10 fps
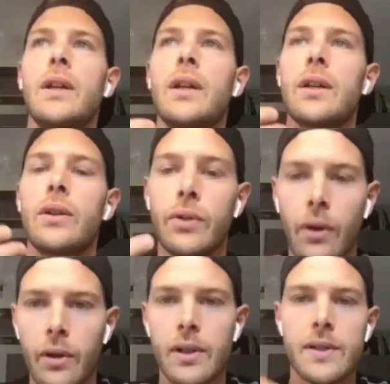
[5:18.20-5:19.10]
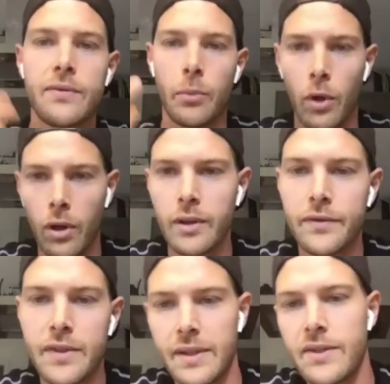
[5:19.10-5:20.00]
good oils, from
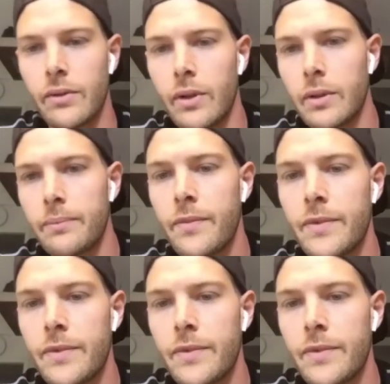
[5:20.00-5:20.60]
olives, and so on.